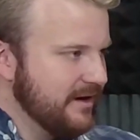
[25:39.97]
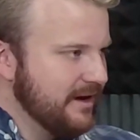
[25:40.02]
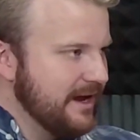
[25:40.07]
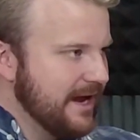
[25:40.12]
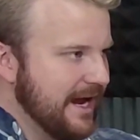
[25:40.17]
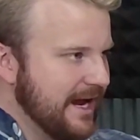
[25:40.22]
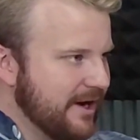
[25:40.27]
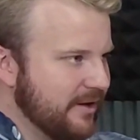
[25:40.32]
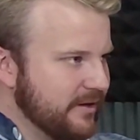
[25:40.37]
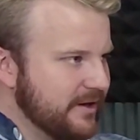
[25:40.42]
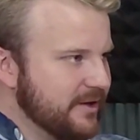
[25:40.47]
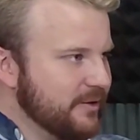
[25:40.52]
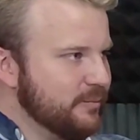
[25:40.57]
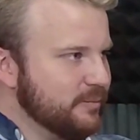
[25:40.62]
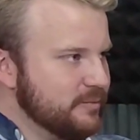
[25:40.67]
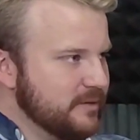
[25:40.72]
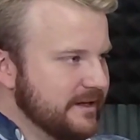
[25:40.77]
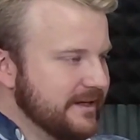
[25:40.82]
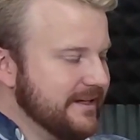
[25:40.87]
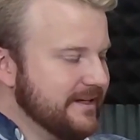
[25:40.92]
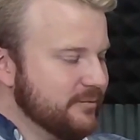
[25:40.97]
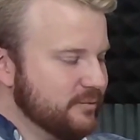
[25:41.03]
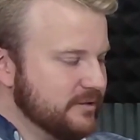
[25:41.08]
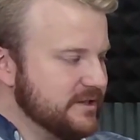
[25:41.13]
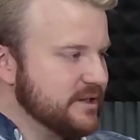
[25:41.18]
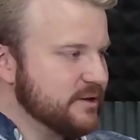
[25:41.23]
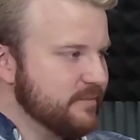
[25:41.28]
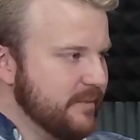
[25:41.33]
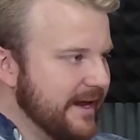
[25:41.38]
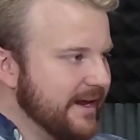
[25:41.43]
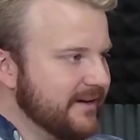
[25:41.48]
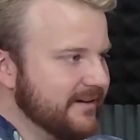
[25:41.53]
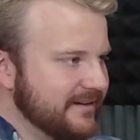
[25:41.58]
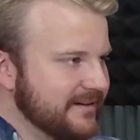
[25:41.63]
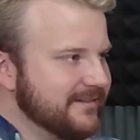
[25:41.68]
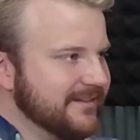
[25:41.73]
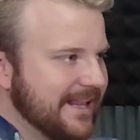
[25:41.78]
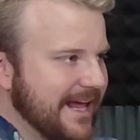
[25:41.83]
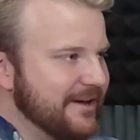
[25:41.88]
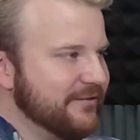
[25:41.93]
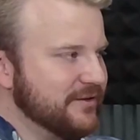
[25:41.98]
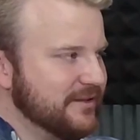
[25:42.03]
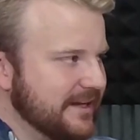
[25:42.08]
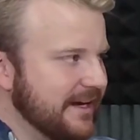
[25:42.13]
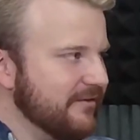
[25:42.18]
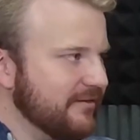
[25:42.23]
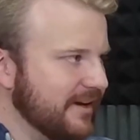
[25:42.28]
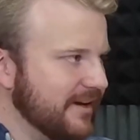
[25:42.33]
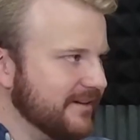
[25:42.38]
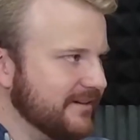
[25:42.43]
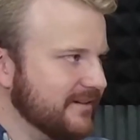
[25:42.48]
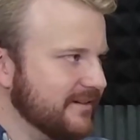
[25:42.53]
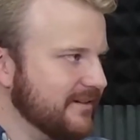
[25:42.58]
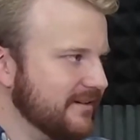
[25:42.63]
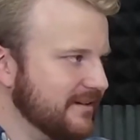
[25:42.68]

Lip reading: how he would spend his life savings.